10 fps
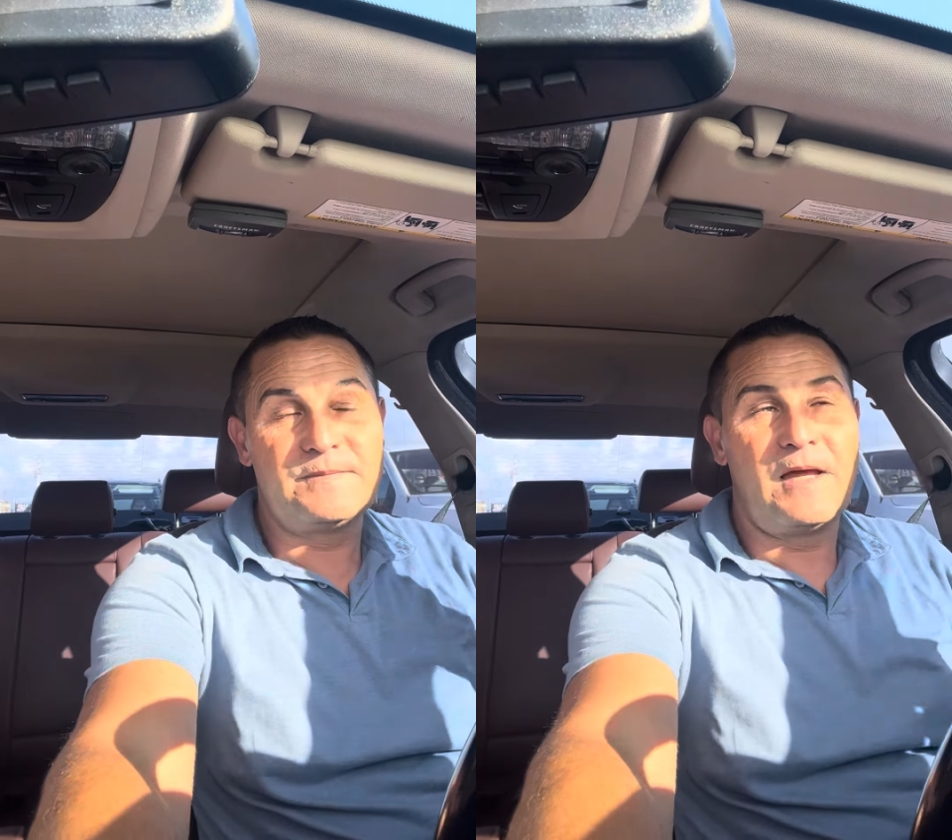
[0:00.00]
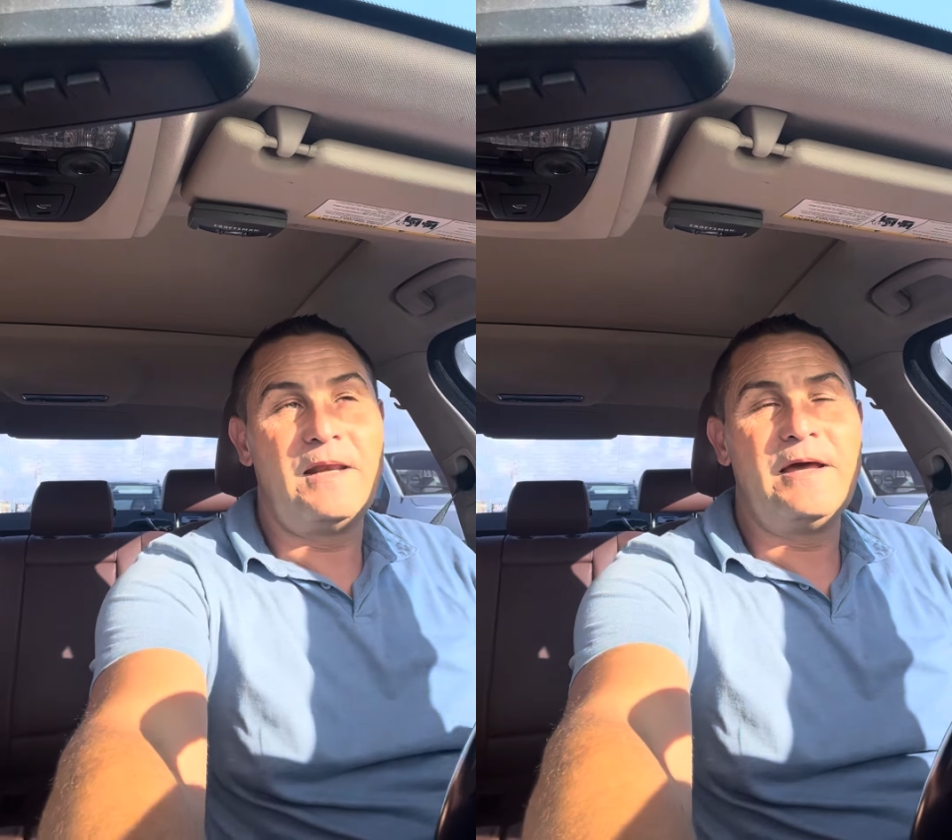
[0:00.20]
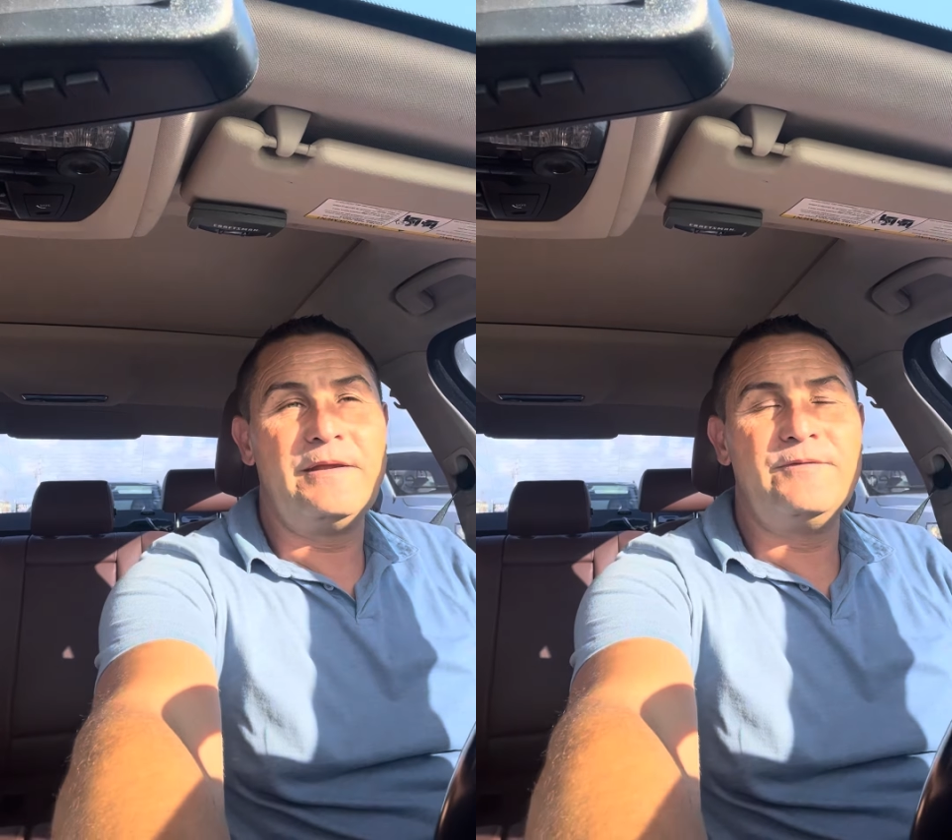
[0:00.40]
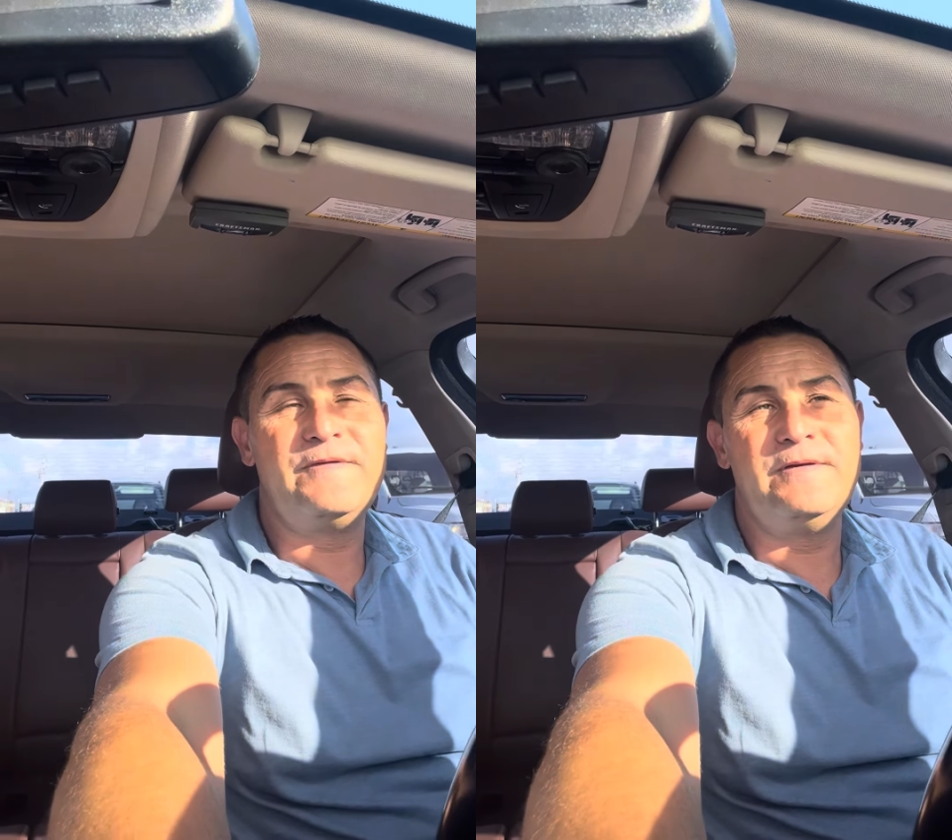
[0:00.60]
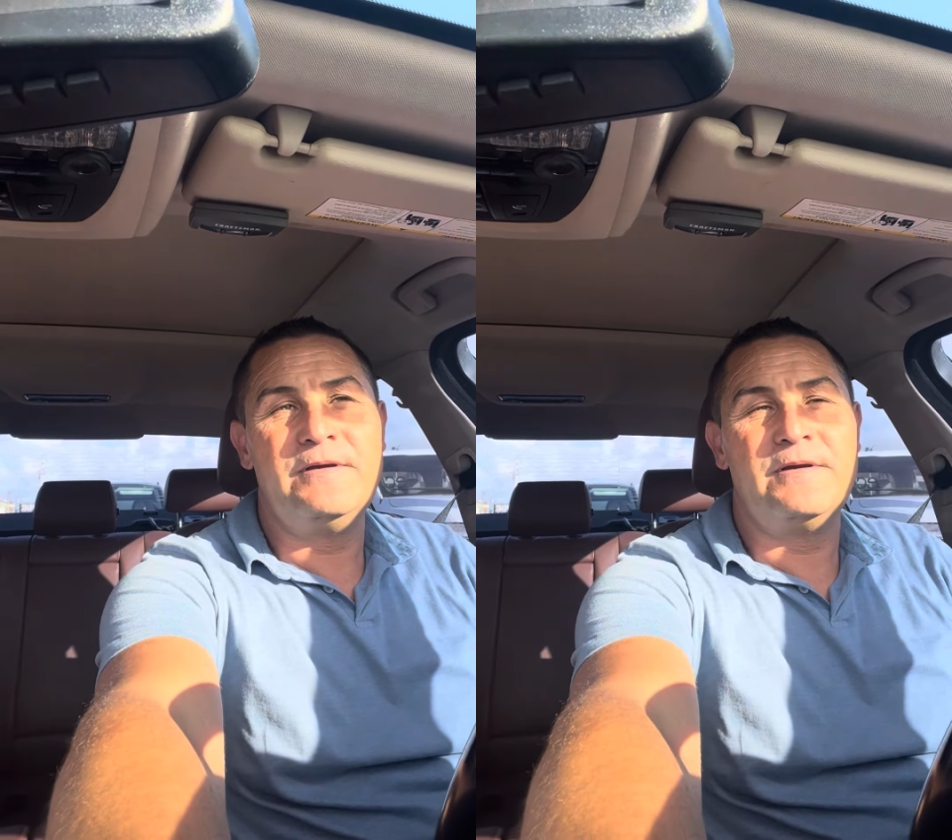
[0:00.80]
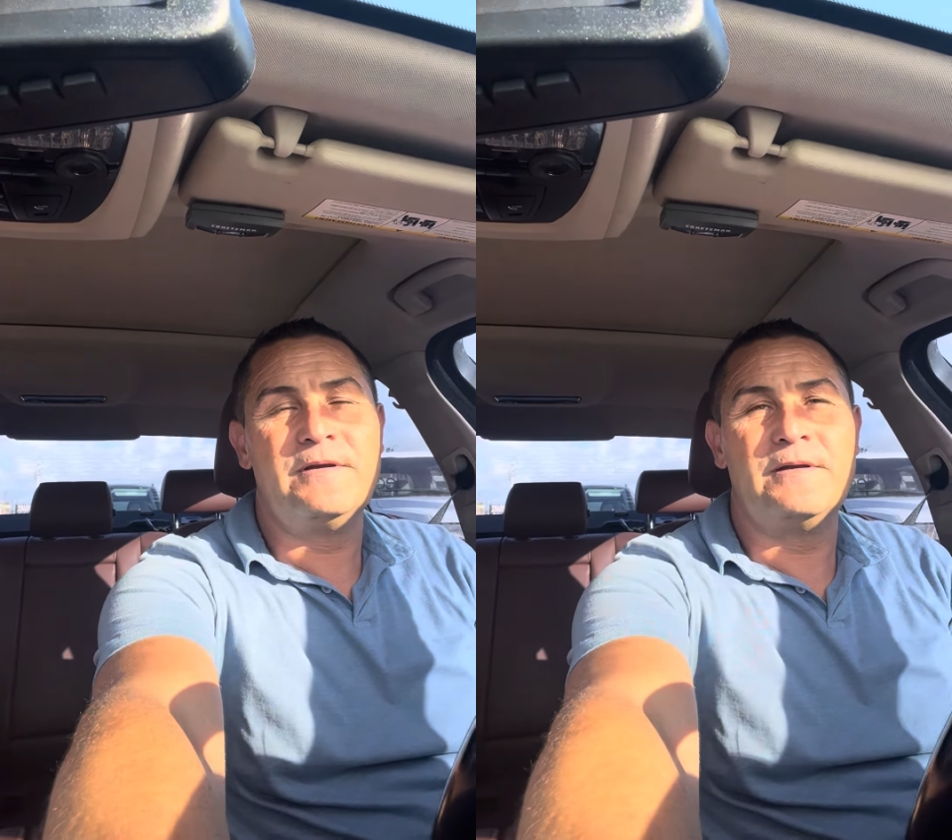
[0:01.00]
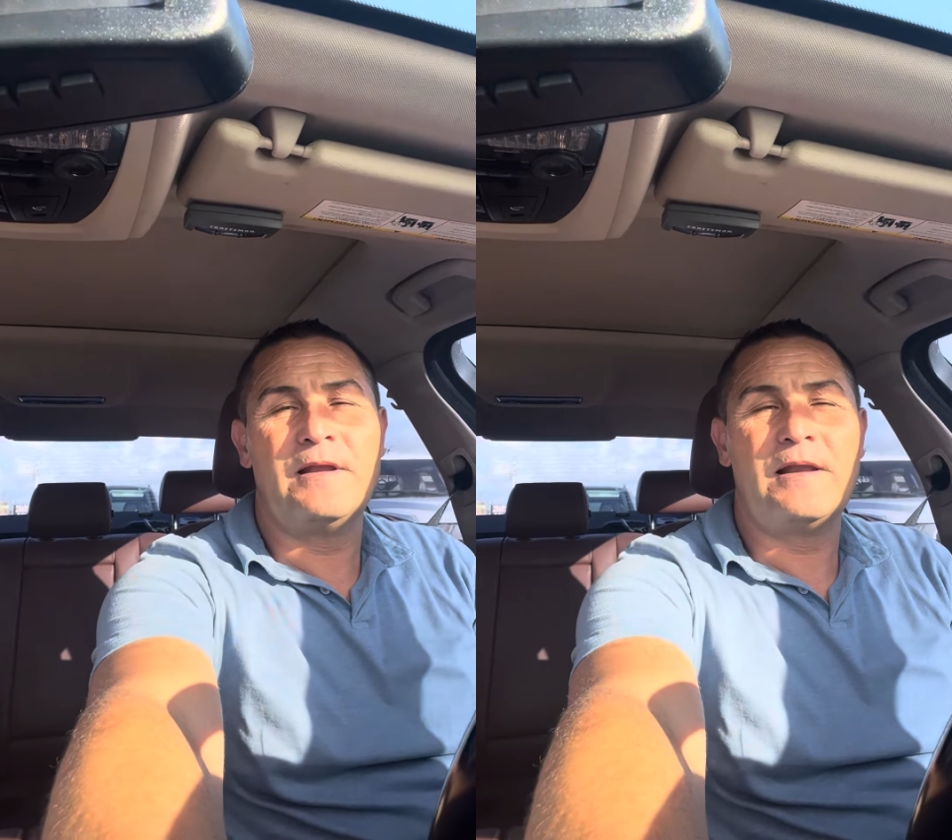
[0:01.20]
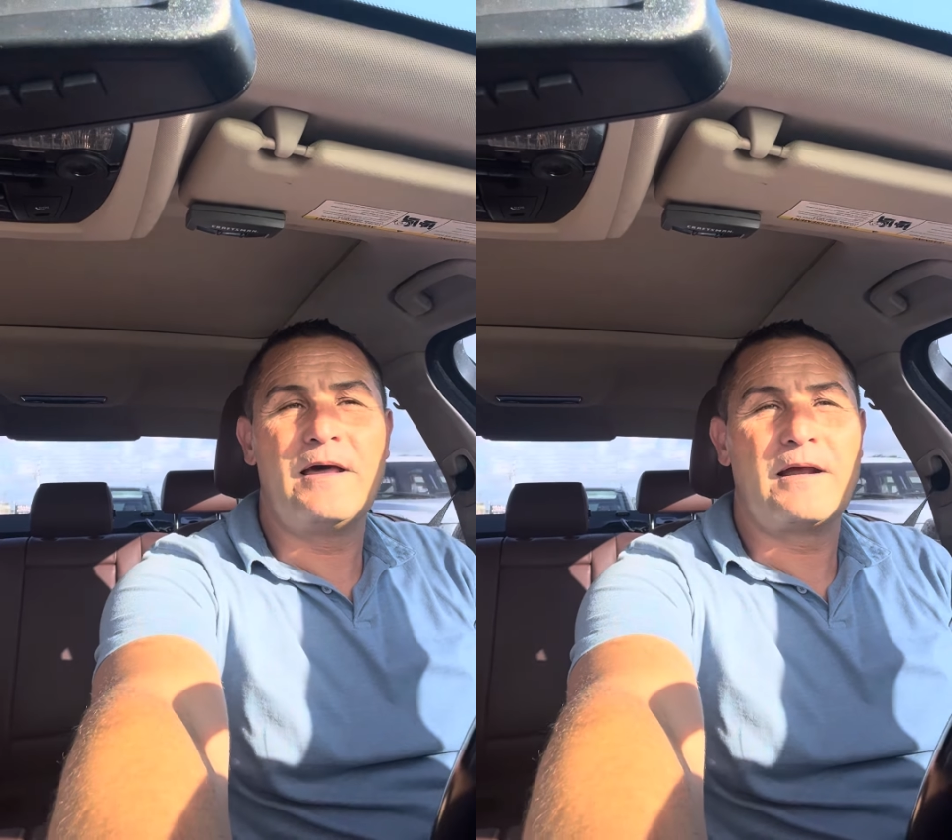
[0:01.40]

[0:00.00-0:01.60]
A lot you see in a lot